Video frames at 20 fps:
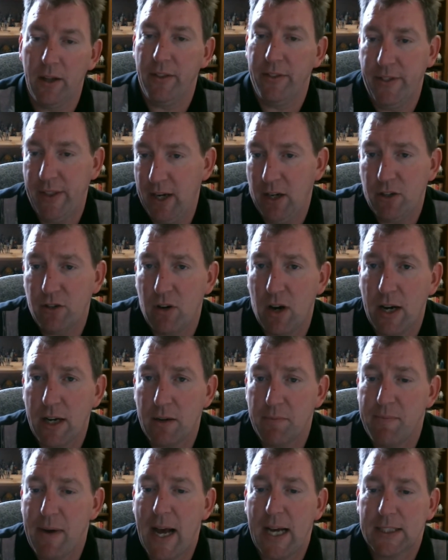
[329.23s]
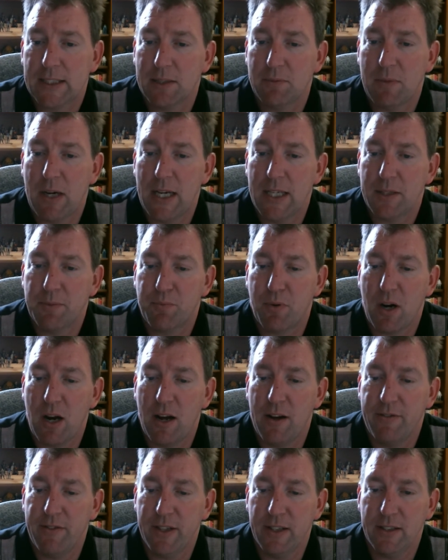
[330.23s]
they're trying to maximize
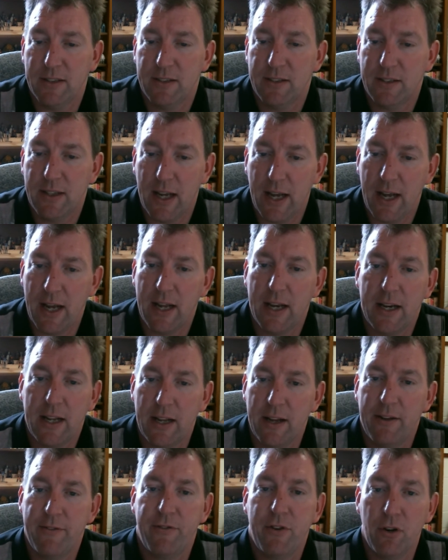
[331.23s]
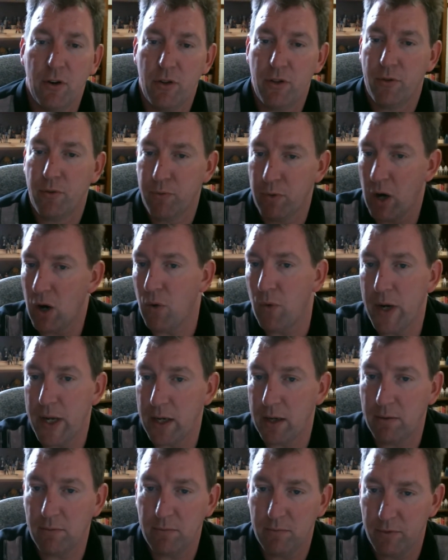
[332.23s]
profits. And if you're
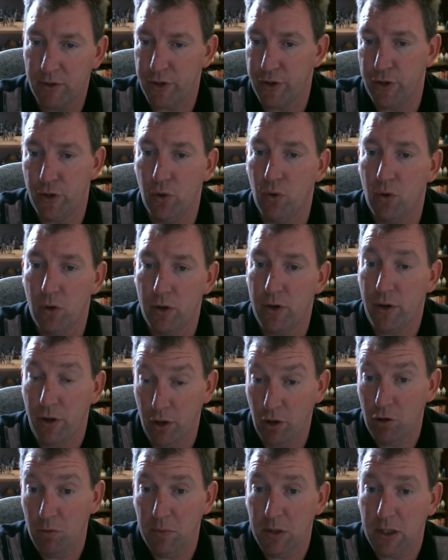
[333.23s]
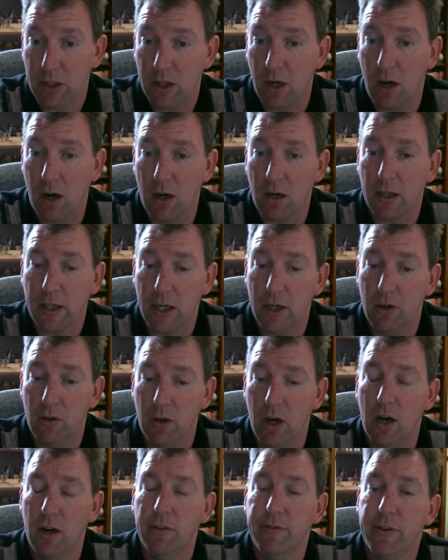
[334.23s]
throwing your human
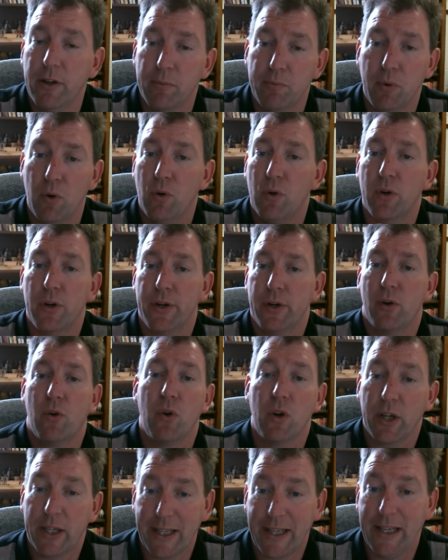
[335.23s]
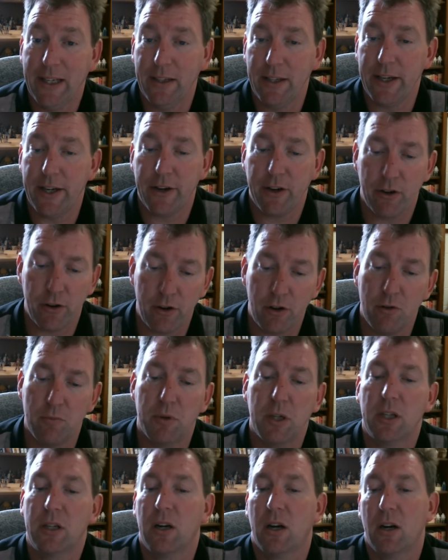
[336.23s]
cargo overboard or killing your
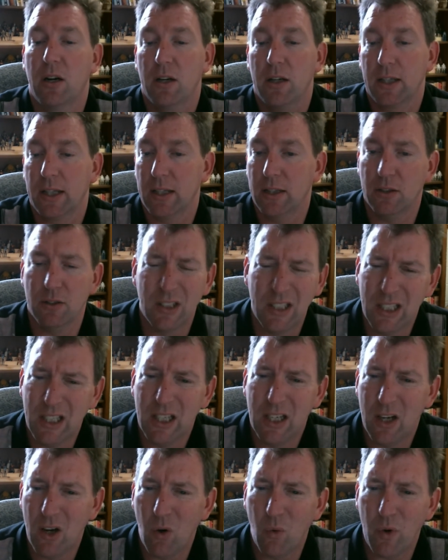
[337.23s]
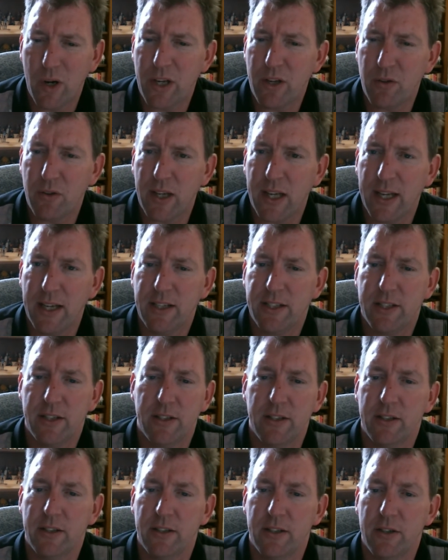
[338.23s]
human cargo, when you get
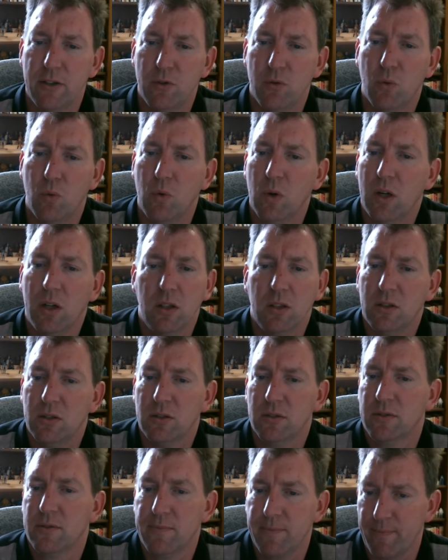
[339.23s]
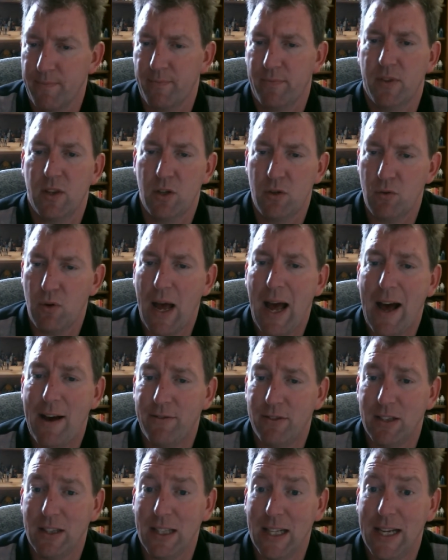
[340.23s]
to the new world, you
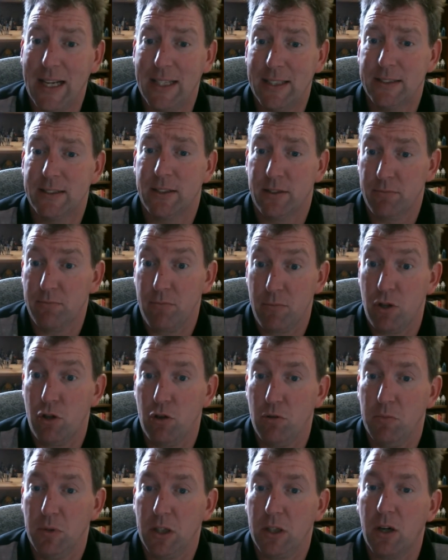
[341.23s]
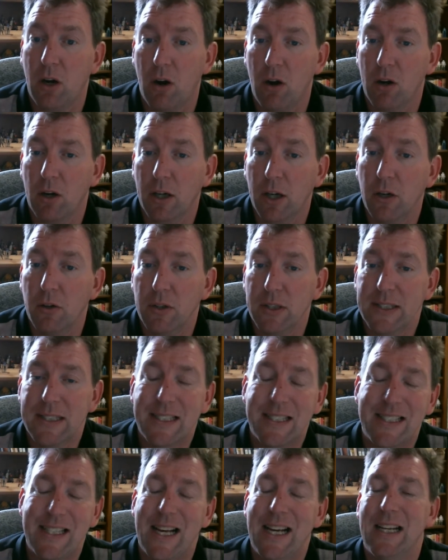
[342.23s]
have less human cargo to
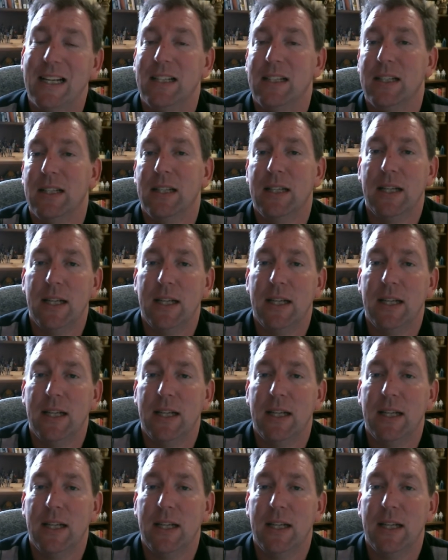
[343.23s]
sell.